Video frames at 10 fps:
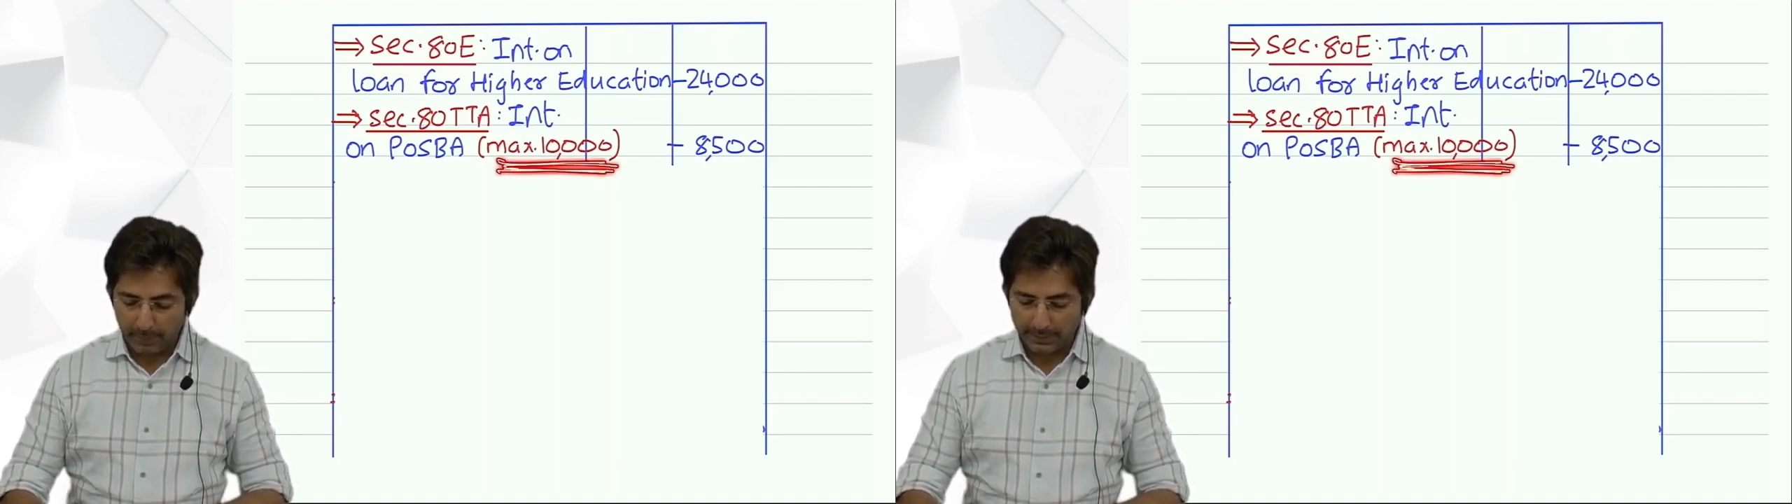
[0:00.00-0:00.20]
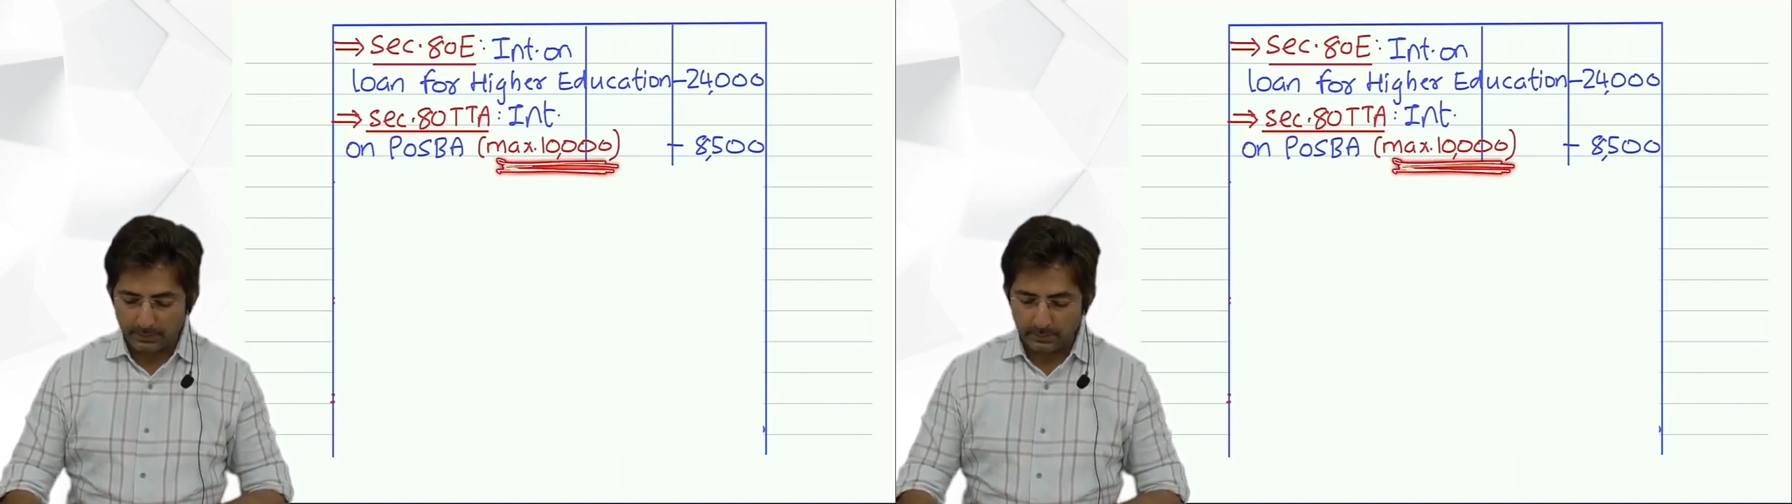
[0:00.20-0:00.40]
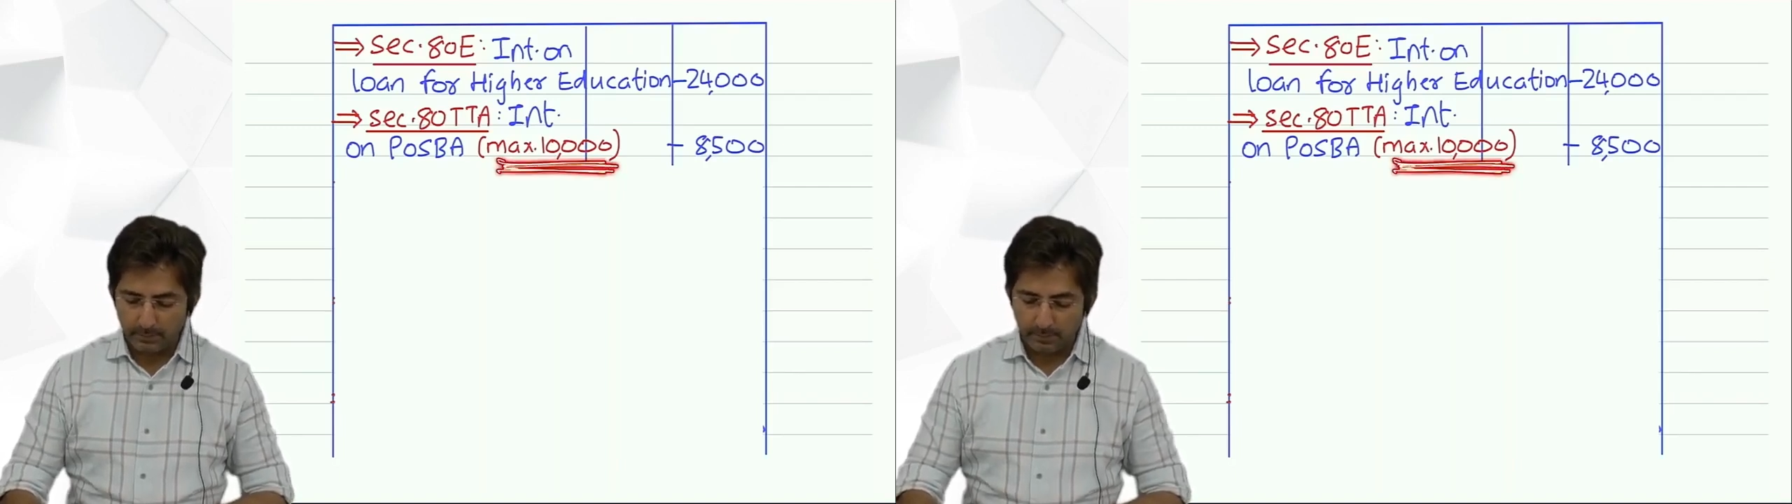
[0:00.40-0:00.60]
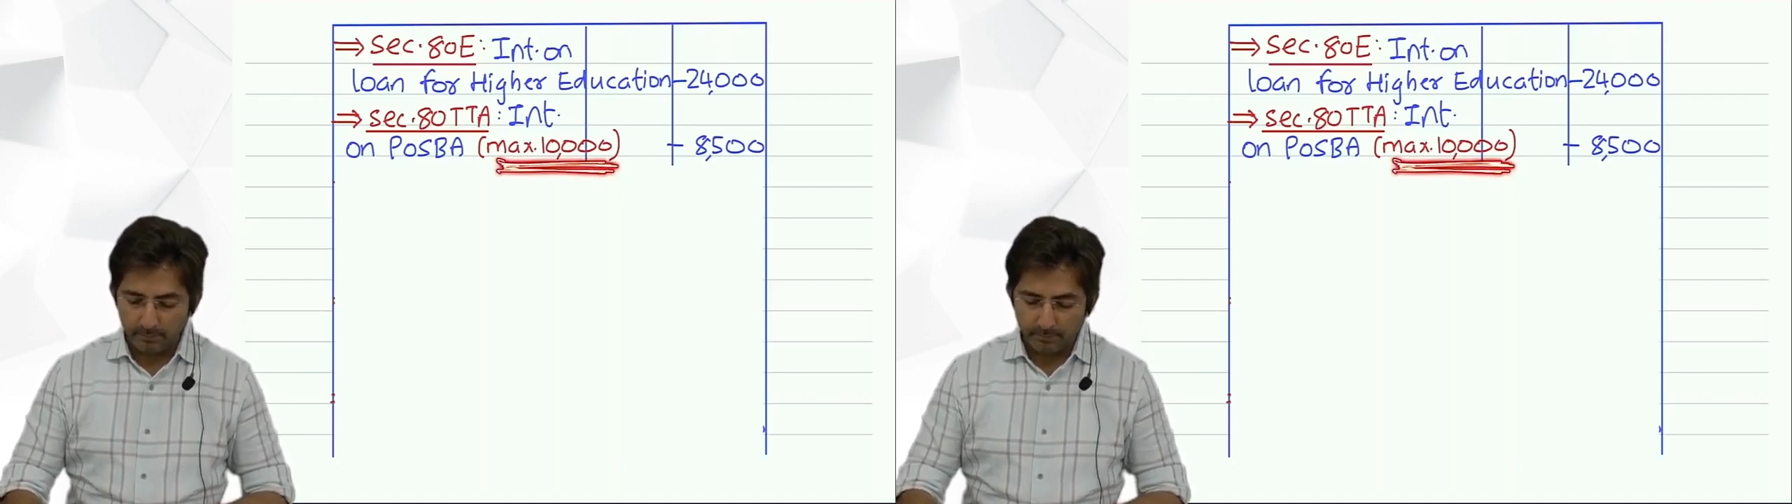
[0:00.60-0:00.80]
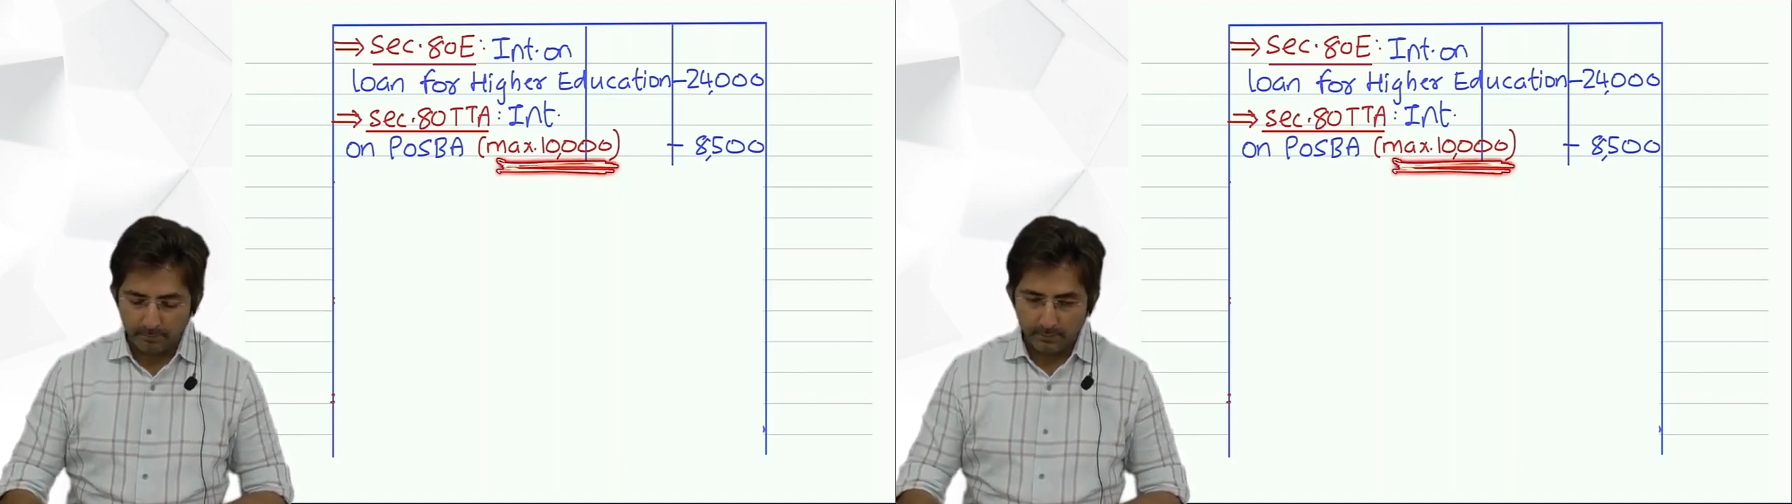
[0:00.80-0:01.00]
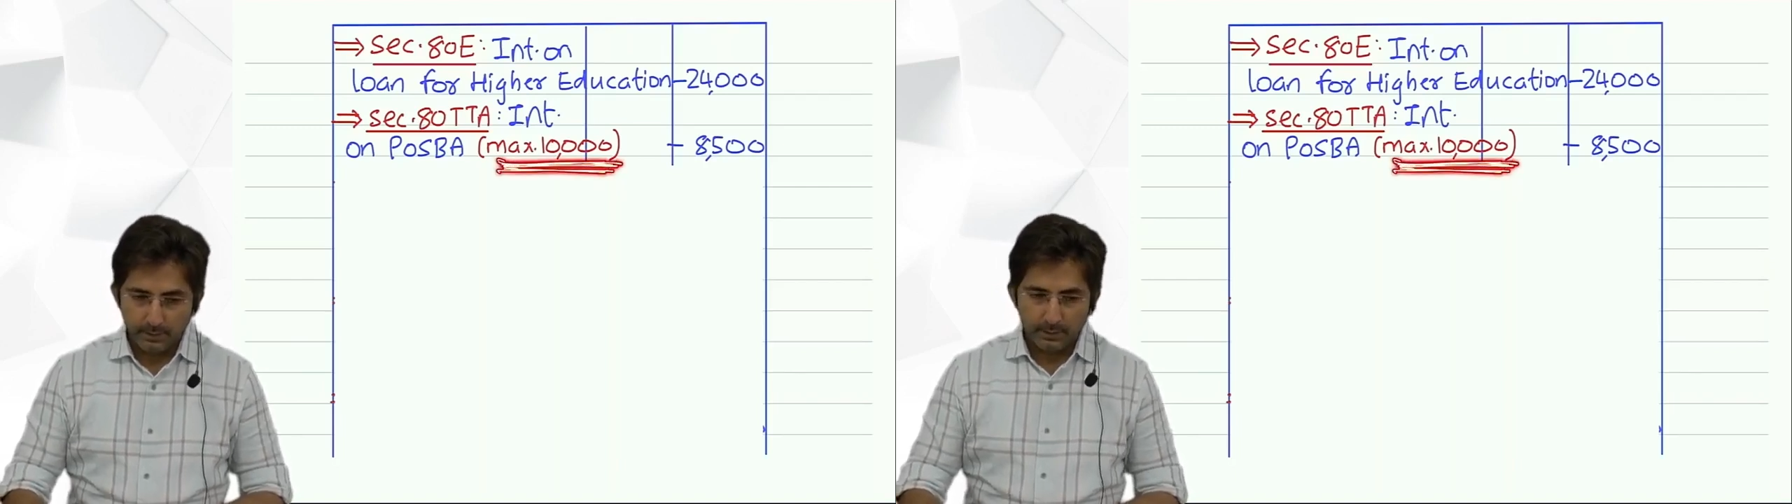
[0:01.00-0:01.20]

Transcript: maximum